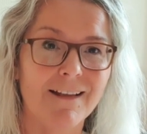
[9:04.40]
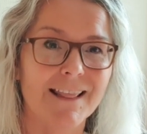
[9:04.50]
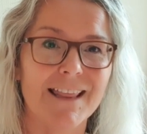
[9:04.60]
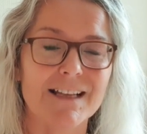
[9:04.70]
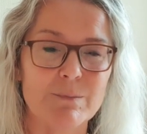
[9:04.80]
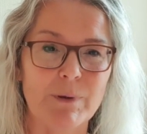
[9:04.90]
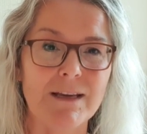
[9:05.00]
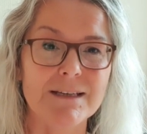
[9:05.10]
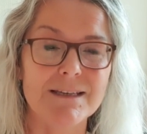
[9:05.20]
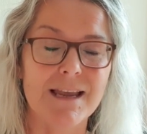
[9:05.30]
that's
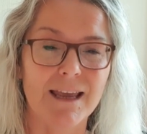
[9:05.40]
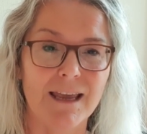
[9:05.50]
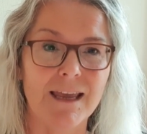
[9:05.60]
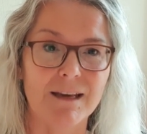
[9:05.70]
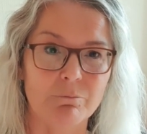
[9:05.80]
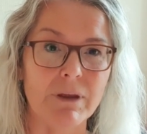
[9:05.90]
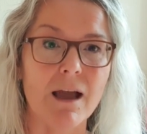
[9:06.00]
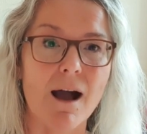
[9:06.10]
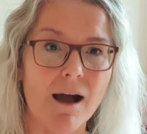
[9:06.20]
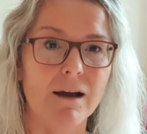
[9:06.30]
been hitting me
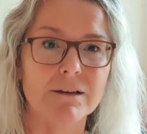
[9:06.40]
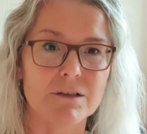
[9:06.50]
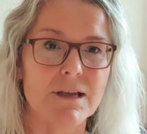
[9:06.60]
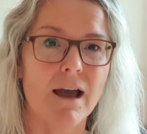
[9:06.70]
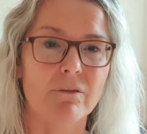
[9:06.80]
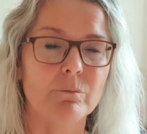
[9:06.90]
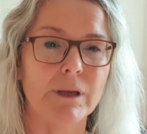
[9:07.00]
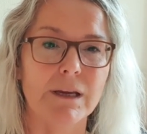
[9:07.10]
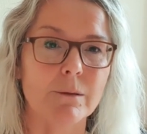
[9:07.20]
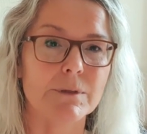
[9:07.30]
hard, because I haven't
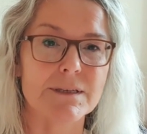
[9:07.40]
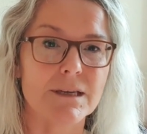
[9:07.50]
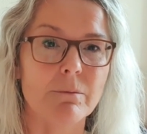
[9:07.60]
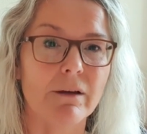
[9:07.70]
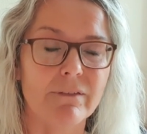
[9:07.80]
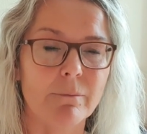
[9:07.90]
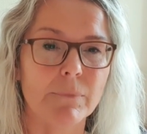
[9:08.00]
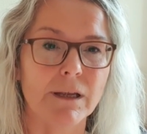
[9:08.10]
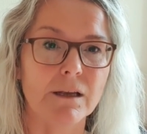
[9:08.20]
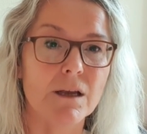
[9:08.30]
been able to see my
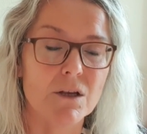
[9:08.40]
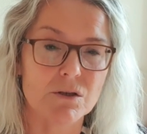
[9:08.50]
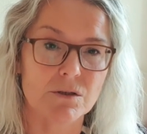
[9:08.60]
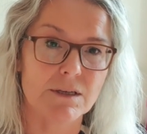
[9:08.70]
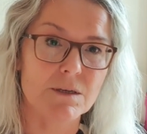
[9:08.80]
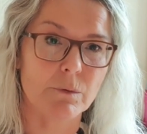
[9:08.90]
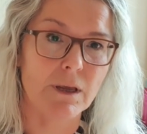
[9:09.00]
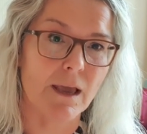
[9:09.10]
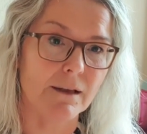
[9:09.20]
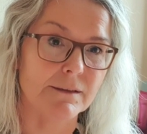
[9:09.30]
family. So this
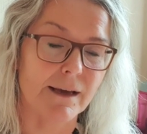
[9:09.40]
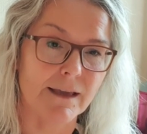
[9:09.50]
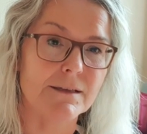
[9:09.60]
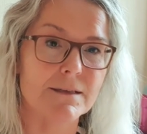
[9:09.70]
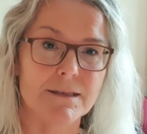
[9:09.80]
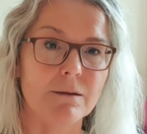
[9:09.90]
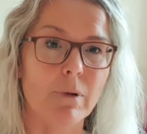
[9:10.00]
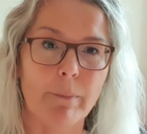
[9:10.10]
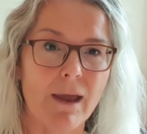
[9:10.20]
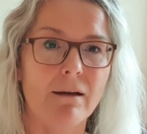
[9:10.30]
weekend I get to see
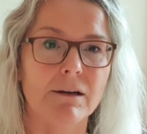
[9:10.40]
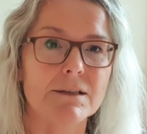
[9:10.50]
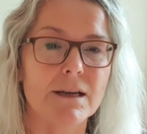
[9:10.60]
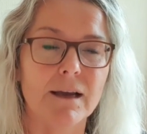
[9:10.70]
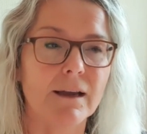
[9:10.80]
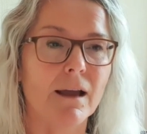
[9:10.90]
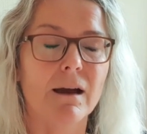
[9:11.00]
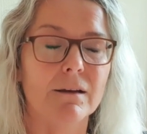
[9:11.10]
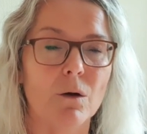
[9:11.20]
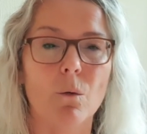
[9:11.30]
my parents, and I
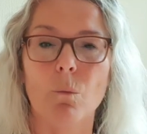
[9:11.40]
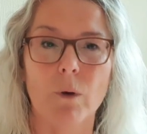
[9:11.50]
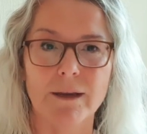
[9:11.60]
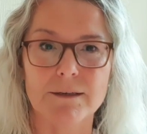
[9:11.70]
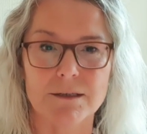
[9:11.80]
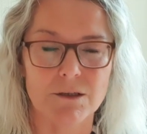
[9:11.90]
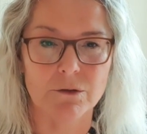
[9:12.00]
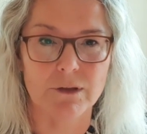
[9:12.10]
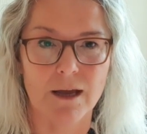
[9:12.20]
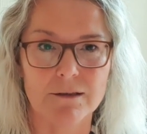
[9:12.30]
cannot wait to
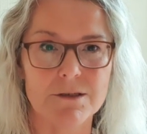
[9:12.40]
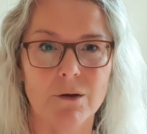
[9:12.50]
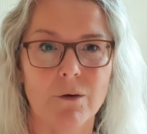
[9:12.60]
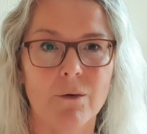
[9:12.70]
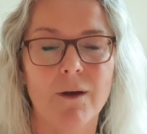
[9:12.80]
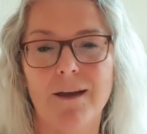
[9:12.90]
do that. So